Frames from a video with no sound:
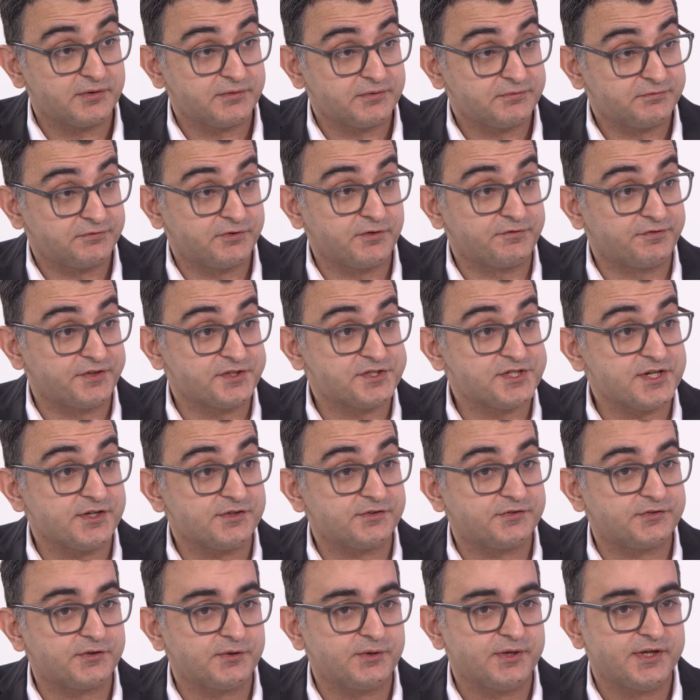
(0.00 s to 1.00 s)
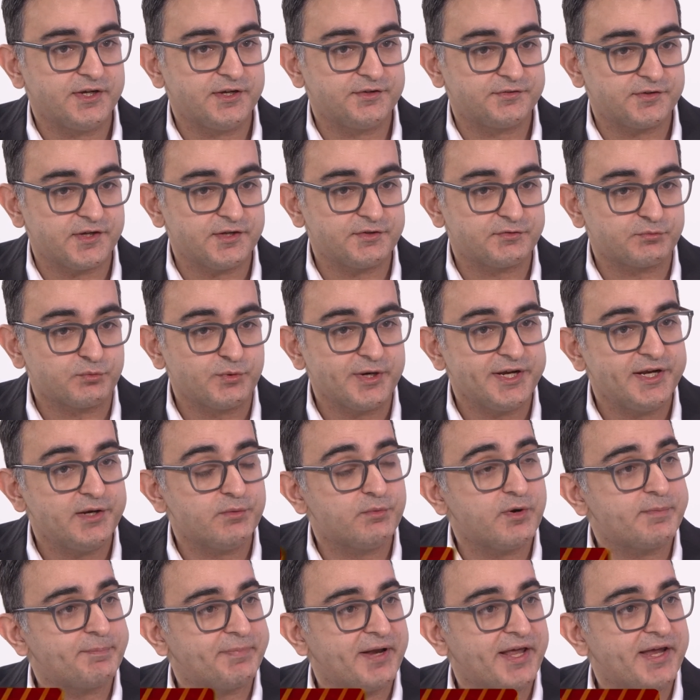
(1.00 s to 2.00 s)
Fujitsu is really
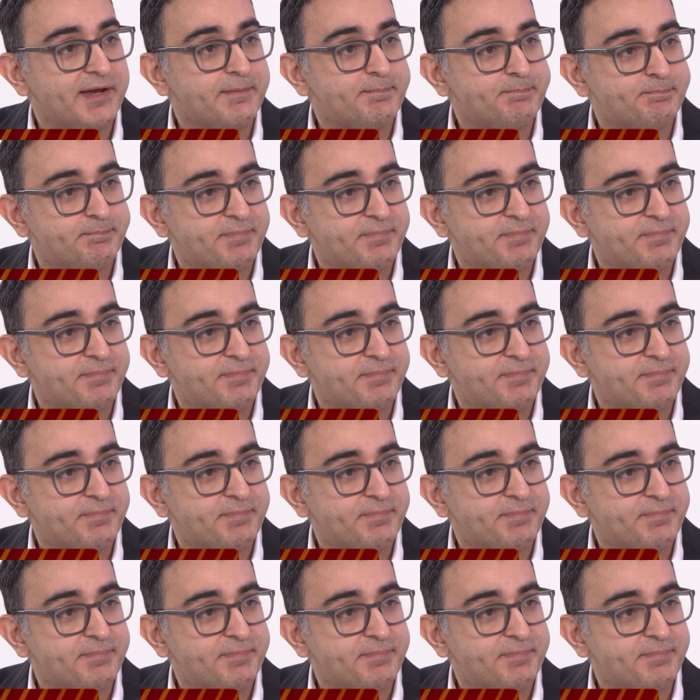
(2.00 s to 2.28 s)
we play a